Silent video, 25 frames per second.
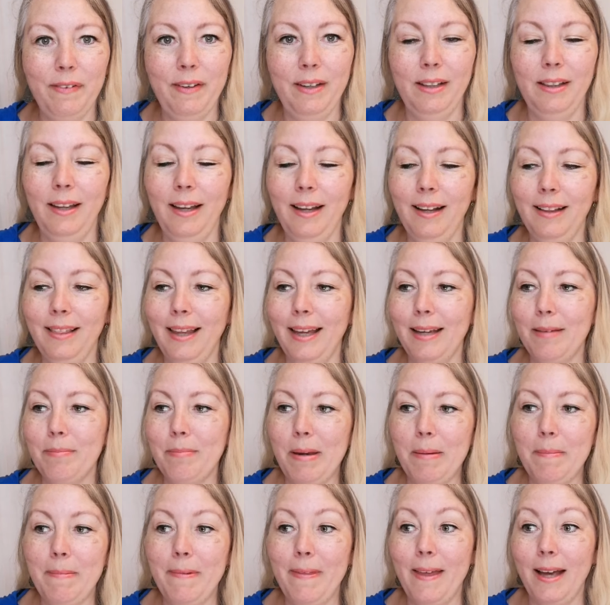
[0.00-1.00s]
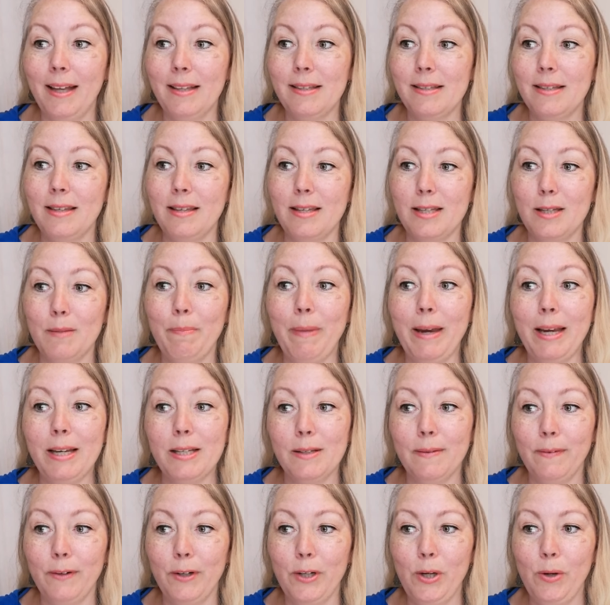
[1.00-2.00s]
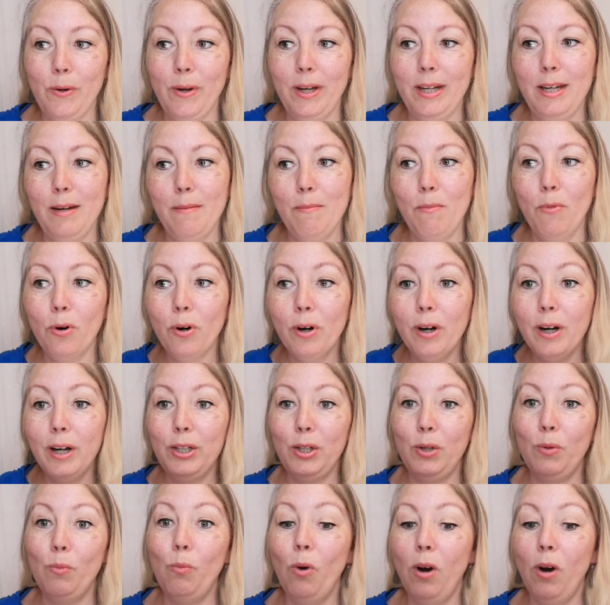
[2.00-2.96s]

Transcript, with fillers: feeling like maybe that's the space for you anymore and you